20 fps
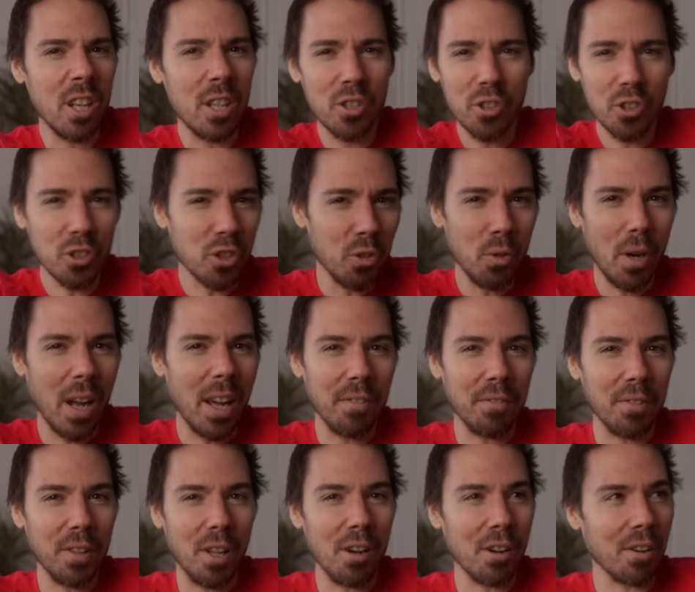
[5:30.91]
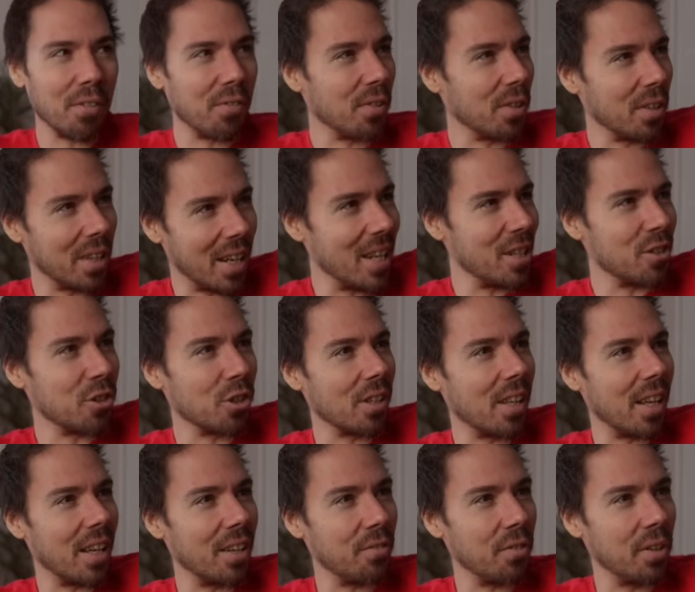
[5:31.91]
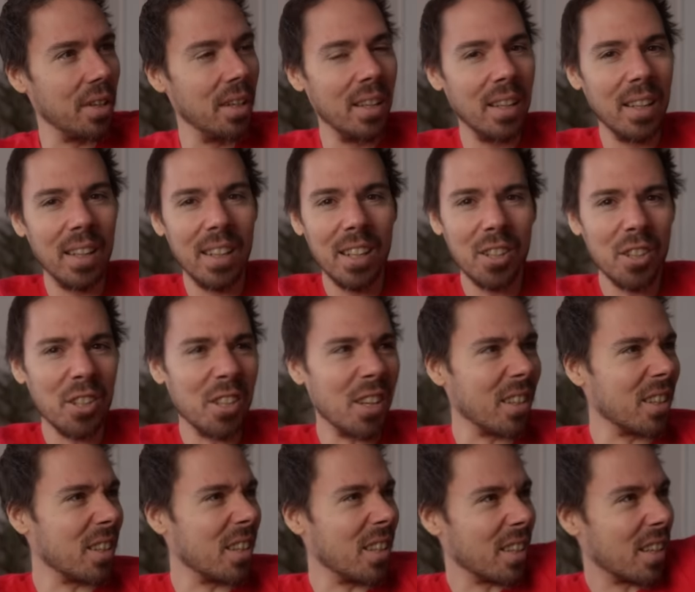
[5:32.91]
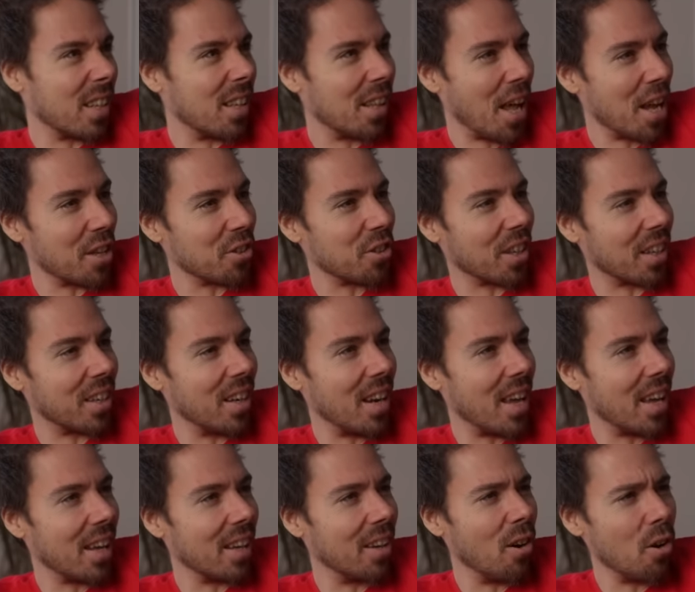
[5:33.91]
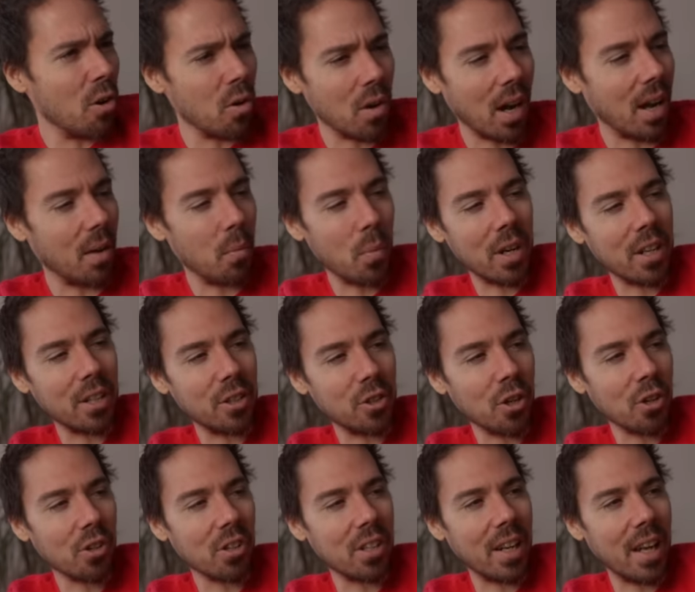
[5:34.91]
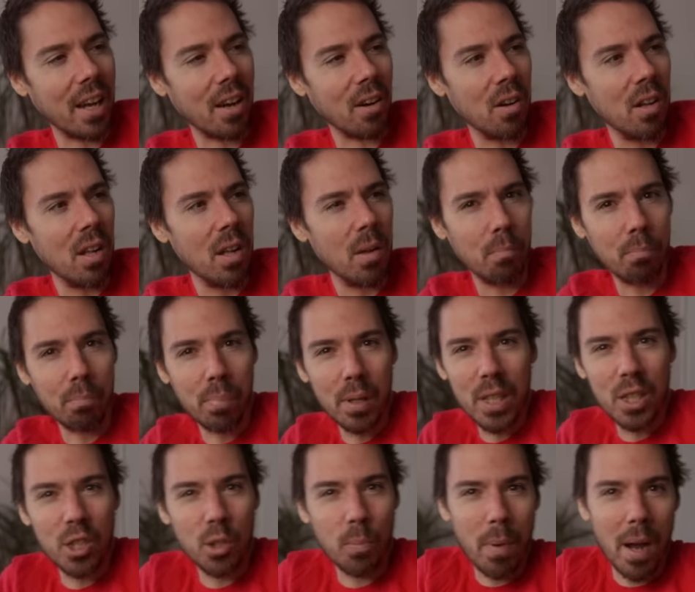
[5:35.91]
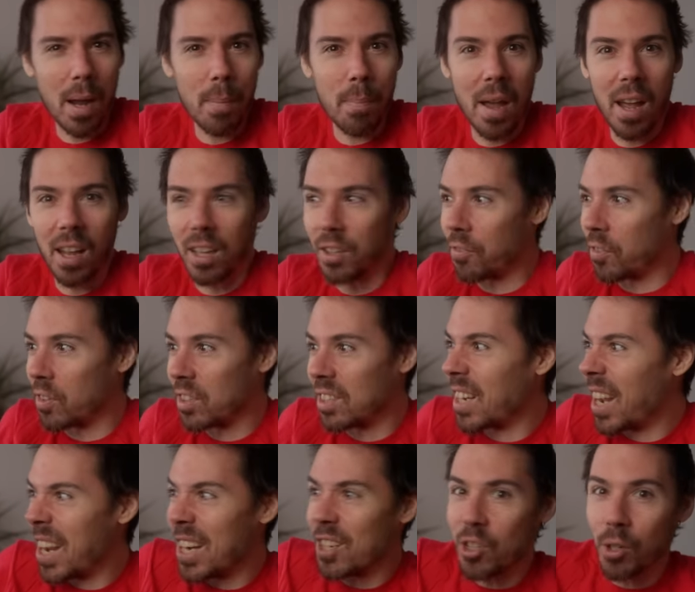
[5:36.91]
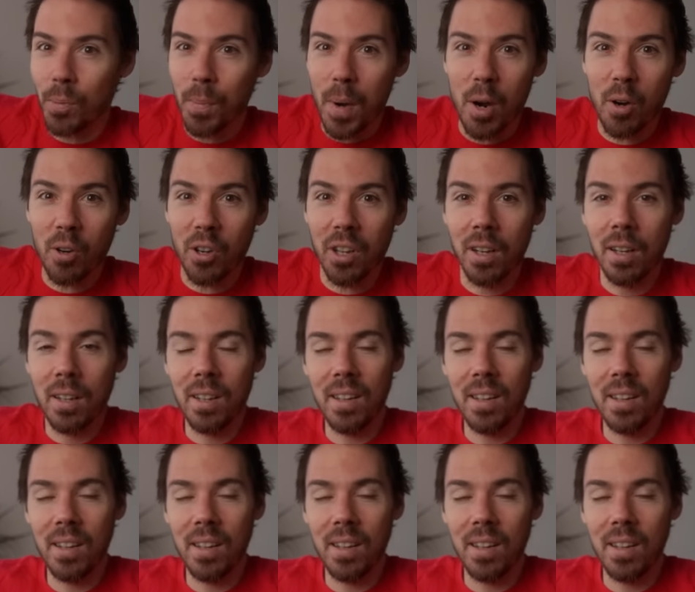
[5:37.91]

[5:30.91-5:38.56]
Screw F-Log for nature life. You got the Classic Neg, oh, I want to turn it now bleach bypass for danger mode.